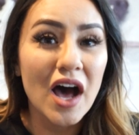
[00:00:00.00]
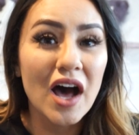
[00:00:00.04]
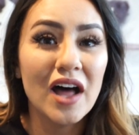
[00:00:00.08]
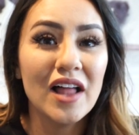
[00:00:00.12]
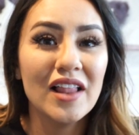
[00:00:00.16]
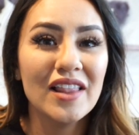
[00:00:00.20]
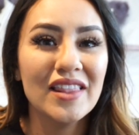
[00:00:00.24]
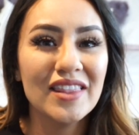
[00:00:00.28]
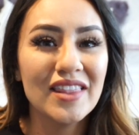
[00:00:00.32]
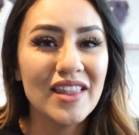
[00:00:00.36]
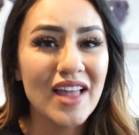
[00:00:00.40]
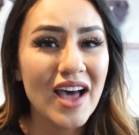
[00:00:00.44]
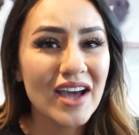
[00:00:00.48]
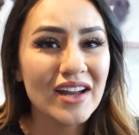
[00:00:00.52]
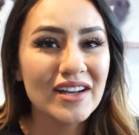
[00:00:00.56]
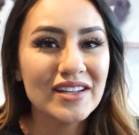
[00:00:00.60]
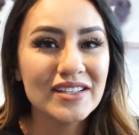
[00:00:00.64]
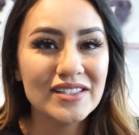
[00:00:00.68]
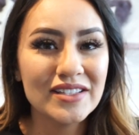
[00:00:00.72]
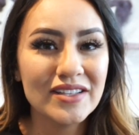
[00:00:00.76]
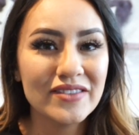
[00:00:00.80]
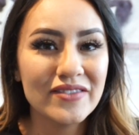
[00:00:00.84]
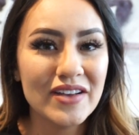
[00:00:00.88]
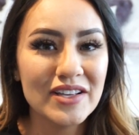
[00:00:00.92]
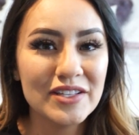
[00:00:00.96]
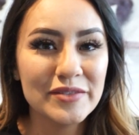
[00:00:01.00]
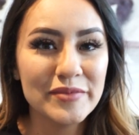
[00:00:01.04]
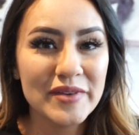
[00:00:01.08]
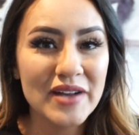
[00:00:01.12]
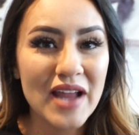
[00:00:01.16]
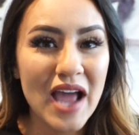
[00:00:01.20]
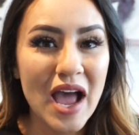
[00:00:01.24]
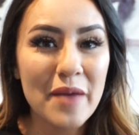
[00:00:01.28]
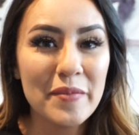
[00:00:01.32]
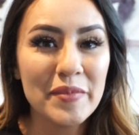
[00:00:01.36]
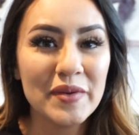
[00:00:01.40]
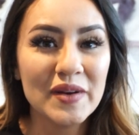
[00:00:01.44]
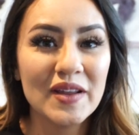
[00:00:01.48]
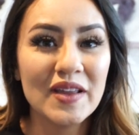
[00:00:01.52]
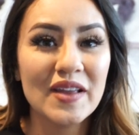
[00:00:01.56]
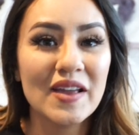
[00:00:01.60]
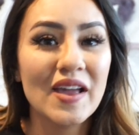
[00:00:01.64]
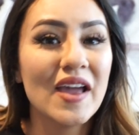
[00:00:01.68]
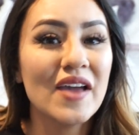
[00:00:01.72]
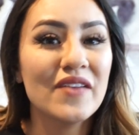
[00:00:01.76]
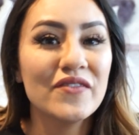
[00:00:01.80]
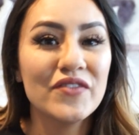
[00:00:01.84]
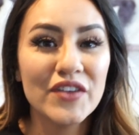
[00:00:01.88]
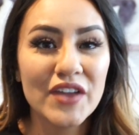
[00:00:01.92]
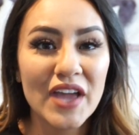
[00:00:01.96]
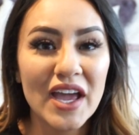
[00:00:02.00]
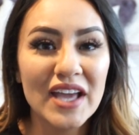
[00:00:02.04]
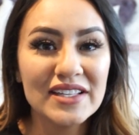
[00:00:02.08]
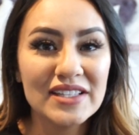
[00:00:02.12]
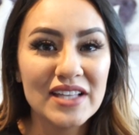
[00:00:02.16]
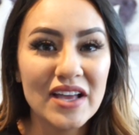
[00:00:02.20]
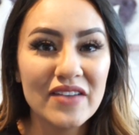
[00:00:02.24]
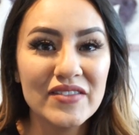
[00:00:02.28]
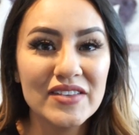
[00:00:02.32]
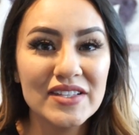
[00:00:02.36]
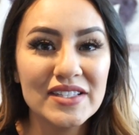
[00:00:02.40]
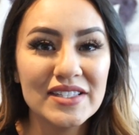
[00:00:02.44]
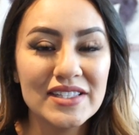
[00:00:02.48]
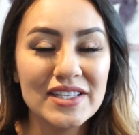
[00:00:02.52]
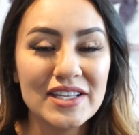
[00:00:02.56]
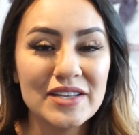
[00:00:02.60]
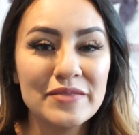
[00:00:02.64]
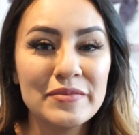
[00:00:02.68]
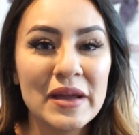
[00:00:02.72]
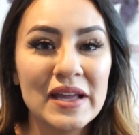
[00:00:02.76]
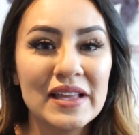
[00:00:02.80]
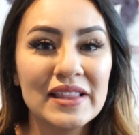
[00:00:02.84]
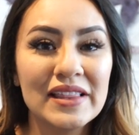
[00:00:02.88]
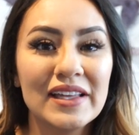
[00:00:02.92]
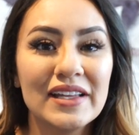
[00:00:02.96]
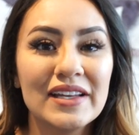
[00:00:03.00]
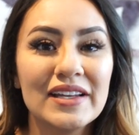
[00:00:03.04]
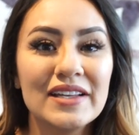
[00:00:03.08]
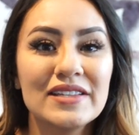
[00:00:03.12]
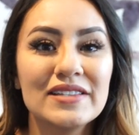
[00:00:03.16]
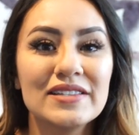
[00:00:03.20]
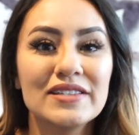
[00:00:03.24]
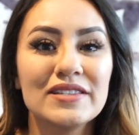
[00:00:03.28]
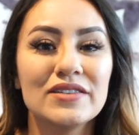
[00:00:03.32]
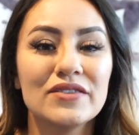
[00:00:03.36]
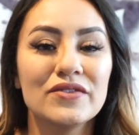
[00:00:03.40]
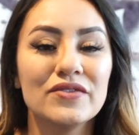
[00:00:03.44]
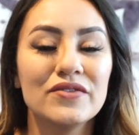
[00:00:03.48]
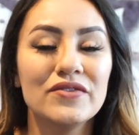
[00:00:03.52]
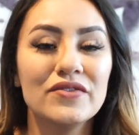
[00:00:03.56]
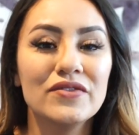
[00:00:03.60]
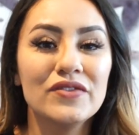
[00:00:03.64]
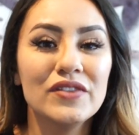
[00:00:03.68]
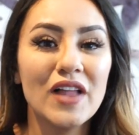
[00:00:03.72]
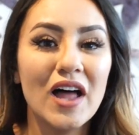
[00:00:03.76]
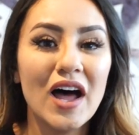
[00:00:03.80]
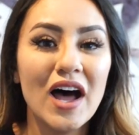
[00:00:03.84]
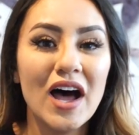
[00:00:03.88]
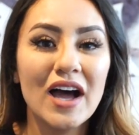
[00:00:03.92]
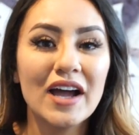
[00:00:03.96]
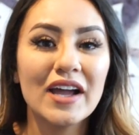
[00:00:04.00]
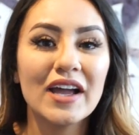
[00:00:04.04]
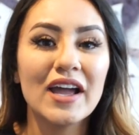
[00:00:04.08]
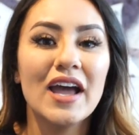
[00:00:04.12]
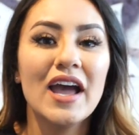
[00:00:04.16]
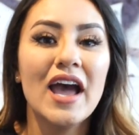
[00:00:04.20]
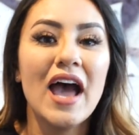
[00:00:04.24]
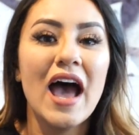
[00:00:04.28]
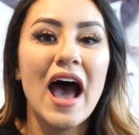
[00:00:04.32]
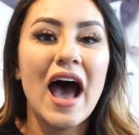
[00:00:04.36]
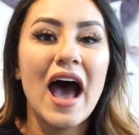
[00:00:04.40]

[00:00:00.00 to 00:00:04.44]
A lot of stuff has been happening. If you guys haven't seen my latest vlog,